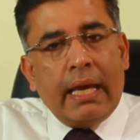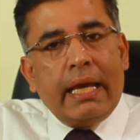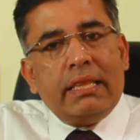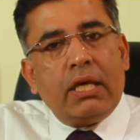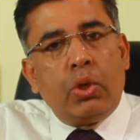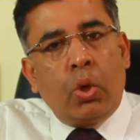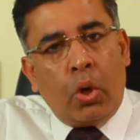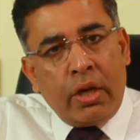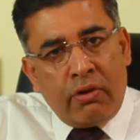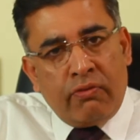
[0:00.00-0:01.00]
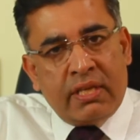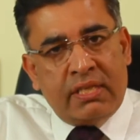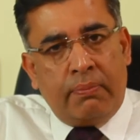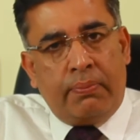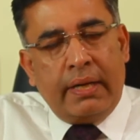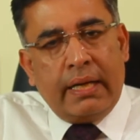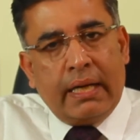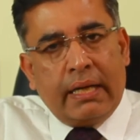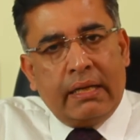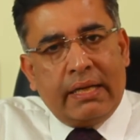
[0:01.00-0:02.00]
In the non-invasive
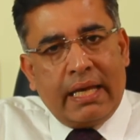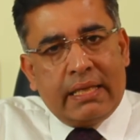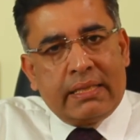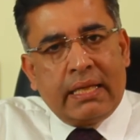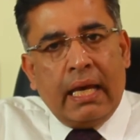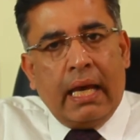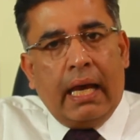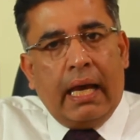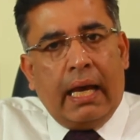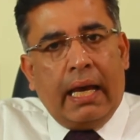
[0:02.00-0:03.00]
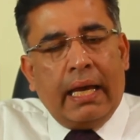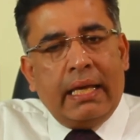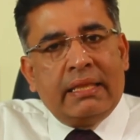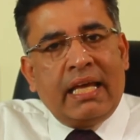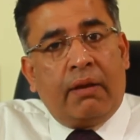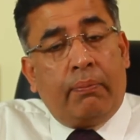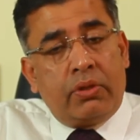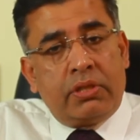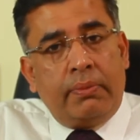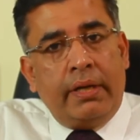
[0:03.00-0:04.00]
prenatal test, uh, that
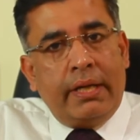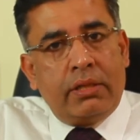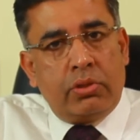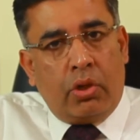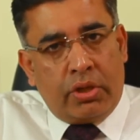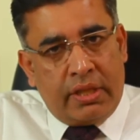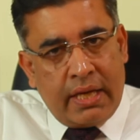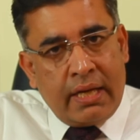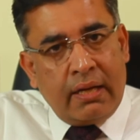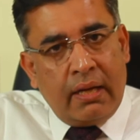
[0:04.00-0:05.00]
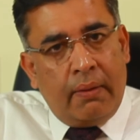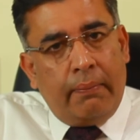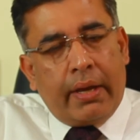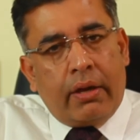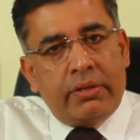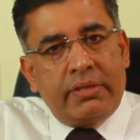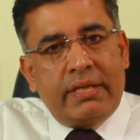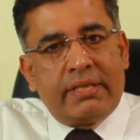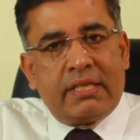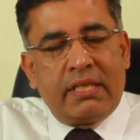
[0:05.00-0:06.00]
possibility is not there because
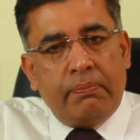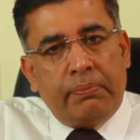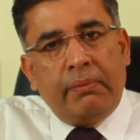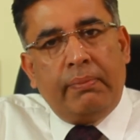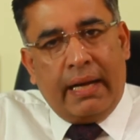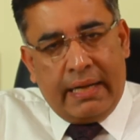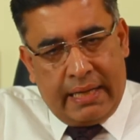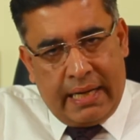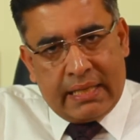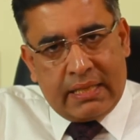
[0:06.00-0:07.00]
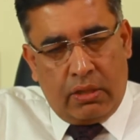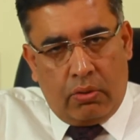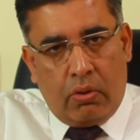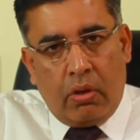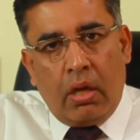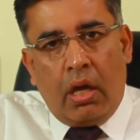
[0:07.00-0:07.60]
it's a simple blood test, you know.